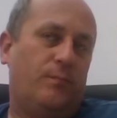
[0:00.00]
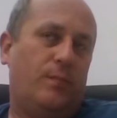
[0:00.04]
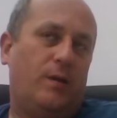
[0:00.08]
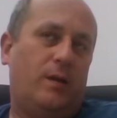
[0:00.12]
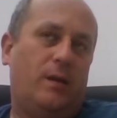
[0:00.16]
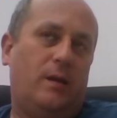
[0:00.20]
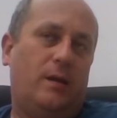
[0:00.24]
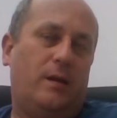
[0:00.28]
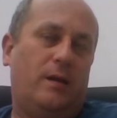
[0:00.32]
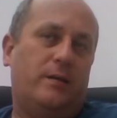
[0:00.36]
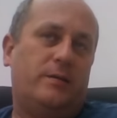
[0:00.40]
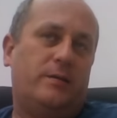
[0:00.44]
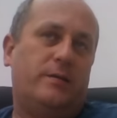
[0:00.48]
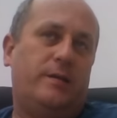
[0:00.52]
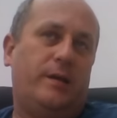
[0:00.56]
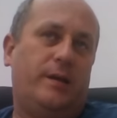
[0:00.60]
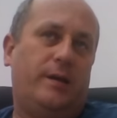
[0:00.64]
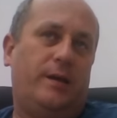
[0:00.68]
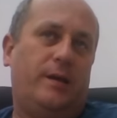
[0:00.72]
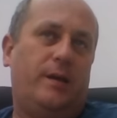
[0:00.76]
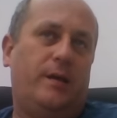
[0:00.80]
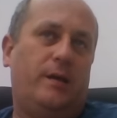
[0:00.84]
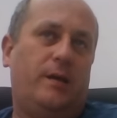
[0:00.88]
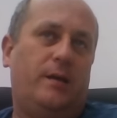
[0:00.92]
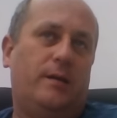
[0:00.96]
But the next
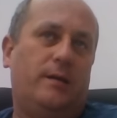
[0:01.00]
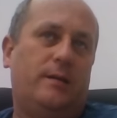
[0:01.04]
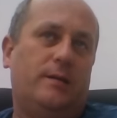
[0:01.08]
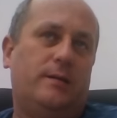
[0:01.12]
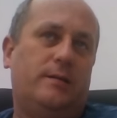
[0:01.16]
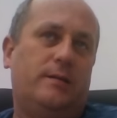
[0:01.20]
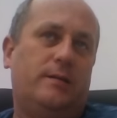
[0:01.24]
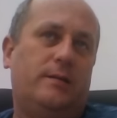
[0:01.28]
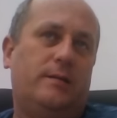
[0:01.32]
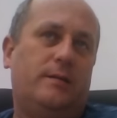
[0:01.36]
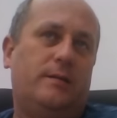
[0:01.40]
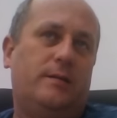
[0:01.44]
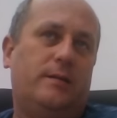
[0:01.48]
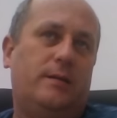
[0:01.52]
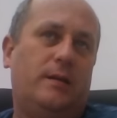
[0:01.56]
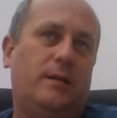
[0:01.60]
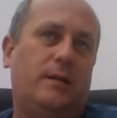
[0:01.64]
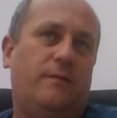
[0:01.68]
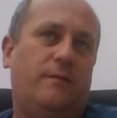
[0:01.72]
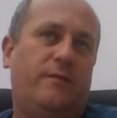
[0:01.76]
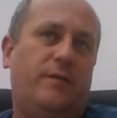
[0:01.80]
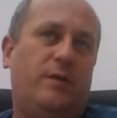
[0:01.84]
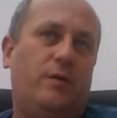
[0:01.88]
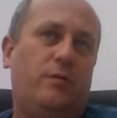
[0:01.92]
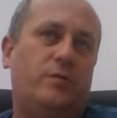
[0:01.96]
thing is in
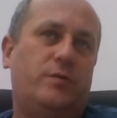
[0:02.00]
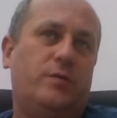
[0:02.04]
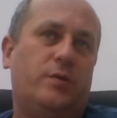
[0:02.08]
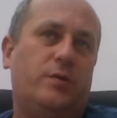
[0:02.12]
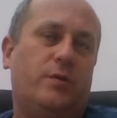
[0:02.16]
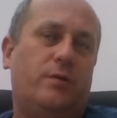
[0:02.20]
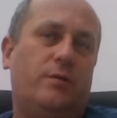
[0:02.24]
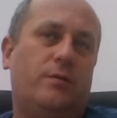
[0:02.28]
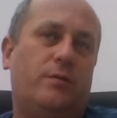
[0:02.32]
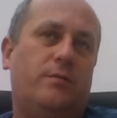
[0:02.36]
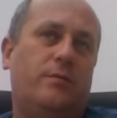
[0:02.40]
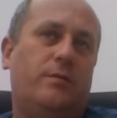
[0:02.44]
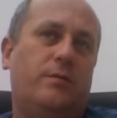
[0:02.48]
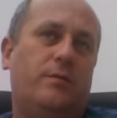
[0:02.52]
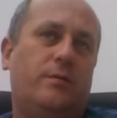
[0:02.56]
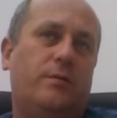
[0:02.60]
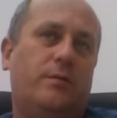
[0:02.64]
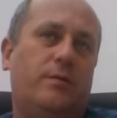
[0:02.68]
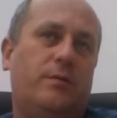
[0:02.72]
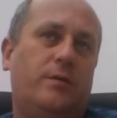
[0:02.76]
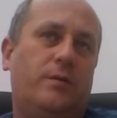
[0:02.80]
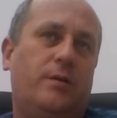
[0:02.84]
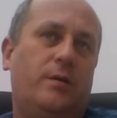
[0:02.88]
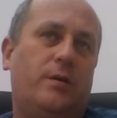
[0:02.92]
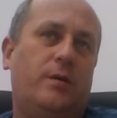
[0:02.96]
the future,
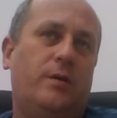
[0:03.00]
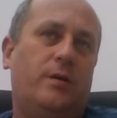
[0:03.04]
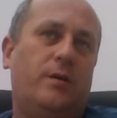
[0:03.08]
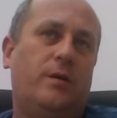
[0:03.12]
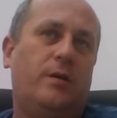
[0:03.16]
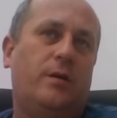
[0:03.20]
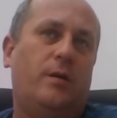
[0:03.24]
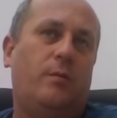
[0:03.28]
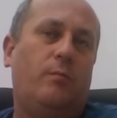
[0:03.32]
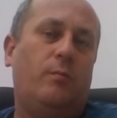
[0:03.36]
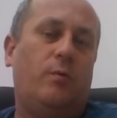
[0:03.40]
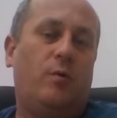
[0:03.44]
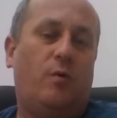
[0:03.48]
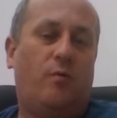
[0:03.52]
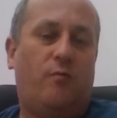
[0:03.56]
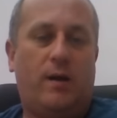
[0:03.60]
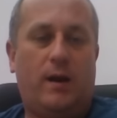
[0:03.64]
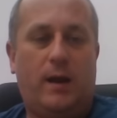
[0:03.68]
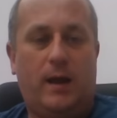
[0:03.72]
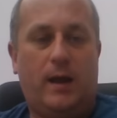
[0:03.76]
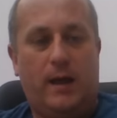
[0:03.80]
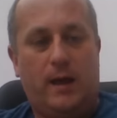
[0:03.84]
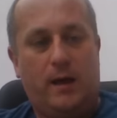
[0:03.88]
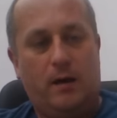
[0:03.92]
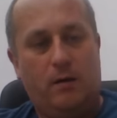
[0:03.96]
we'll
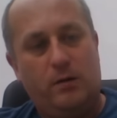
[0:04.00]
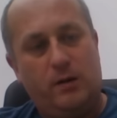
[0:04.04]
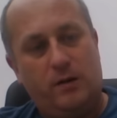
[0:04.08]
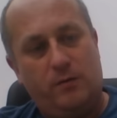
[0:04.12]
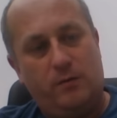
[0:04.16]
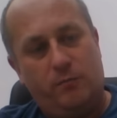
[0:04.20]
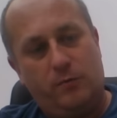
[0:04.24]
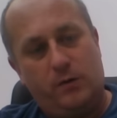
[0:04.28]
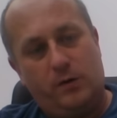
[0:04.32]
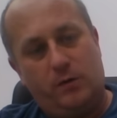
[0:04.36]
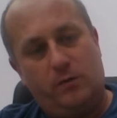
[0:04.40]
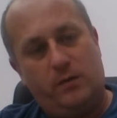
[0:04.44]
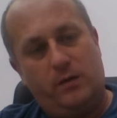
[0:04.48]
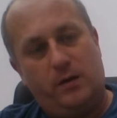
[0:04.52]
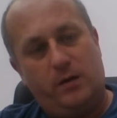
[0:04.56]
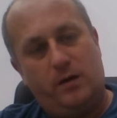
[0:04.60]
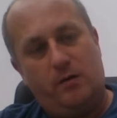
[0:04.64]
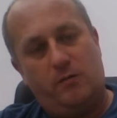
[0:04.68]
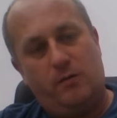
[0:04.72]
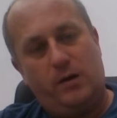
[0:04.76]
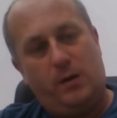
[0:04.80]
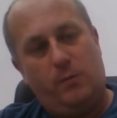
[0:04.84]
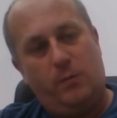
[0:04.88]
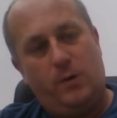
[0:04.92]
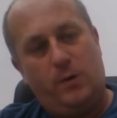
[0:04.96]
rent it out if we're not
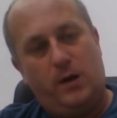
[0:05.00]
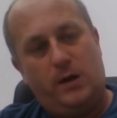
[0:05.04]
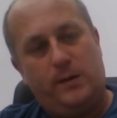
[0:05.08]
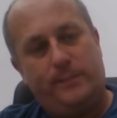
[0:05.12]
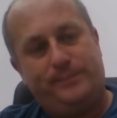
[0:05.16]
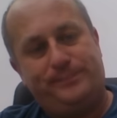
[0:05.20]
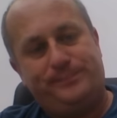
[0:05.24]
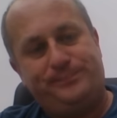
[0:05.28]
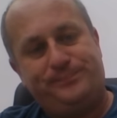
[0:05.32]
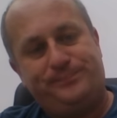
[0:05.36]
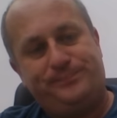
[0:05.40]
there anyway